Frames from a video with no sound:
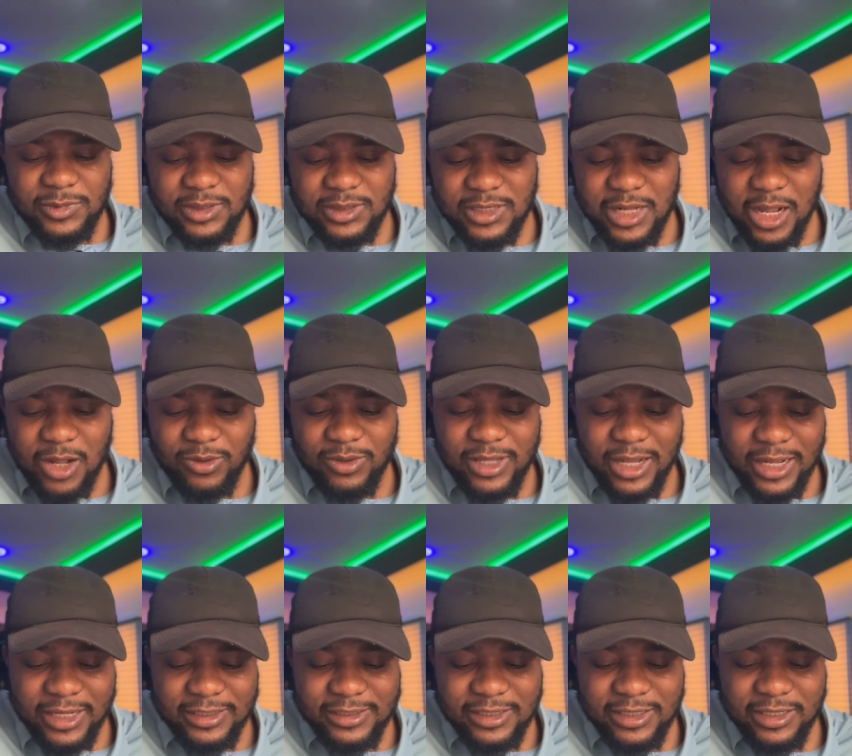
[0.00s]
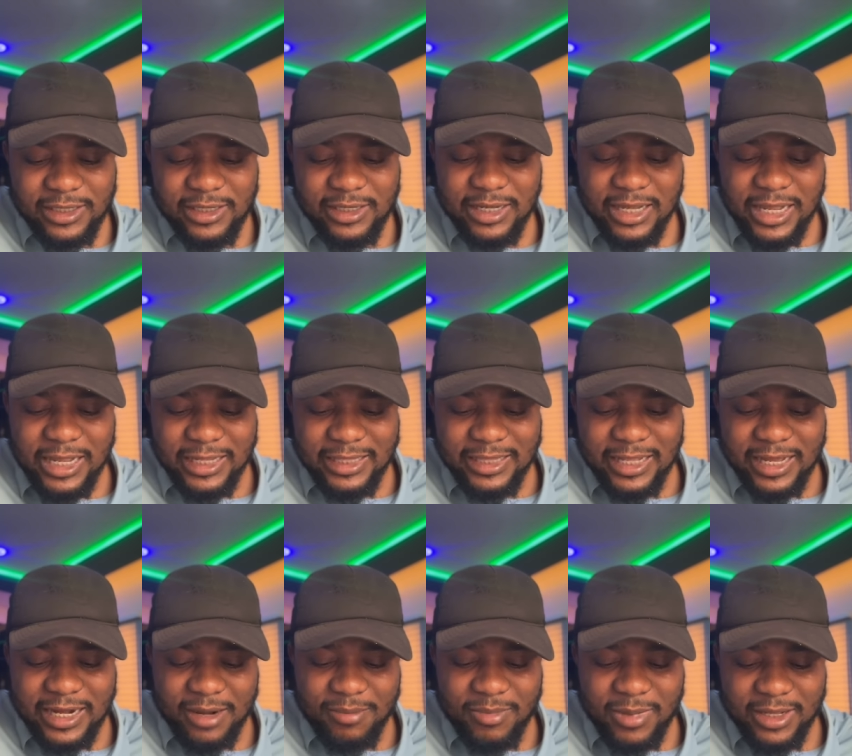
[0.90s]
now that
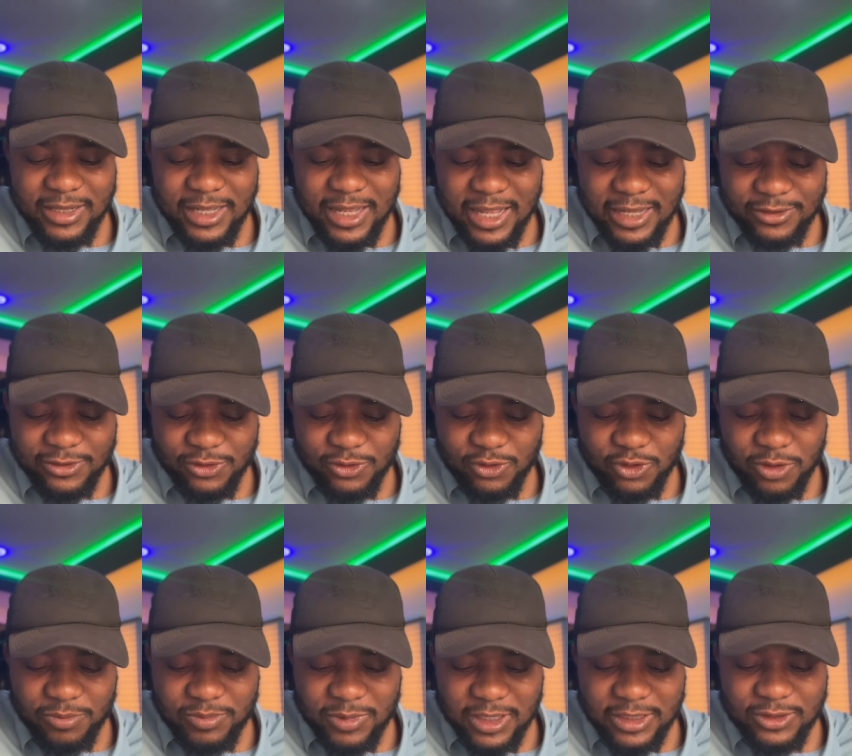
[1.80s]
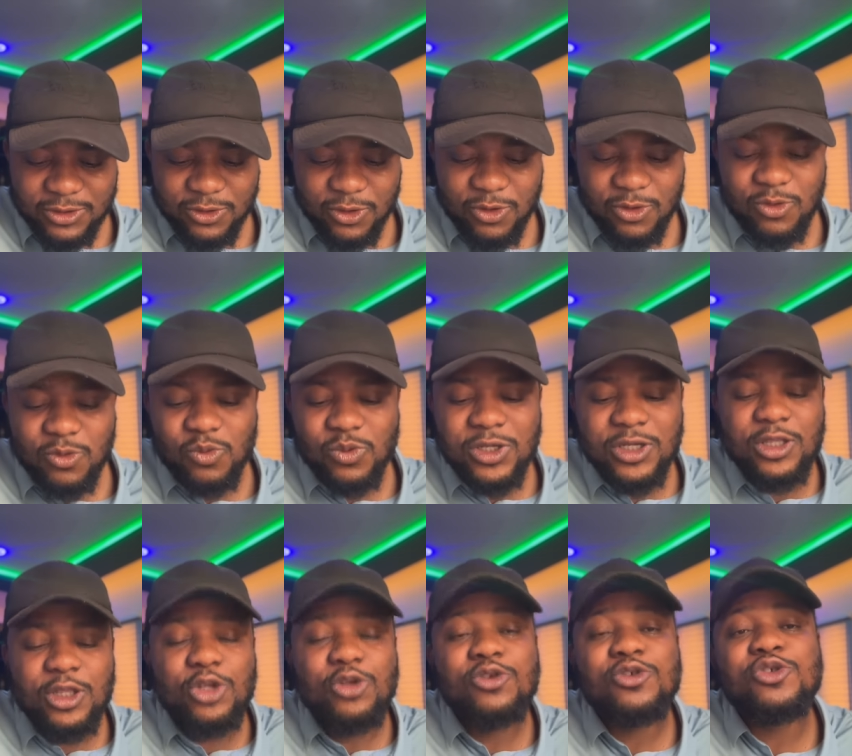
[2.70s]
Naira Marley has dropped a song,
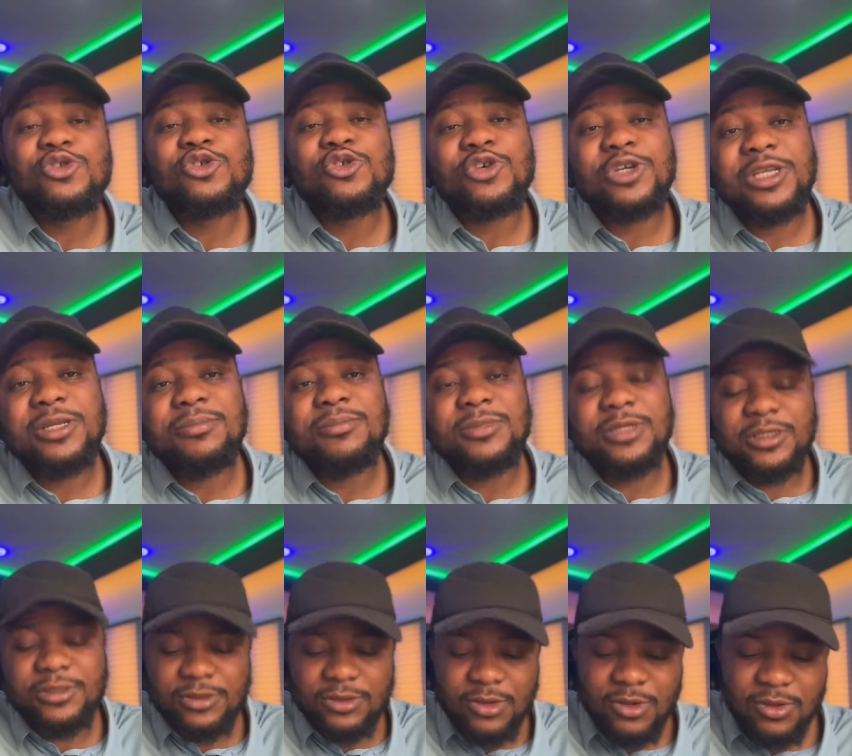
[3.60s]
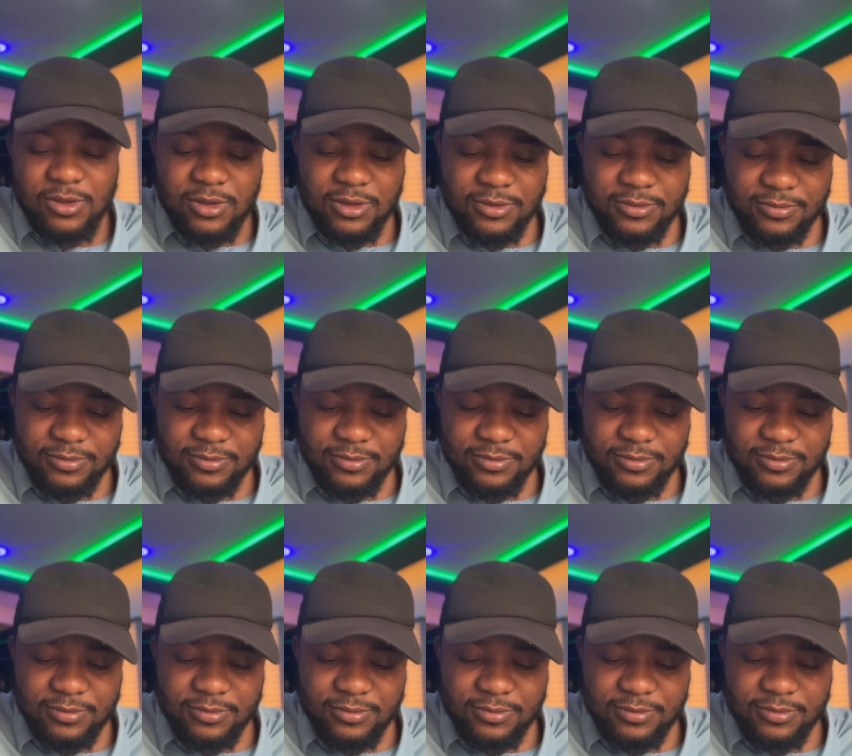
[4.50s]
will you stream the song?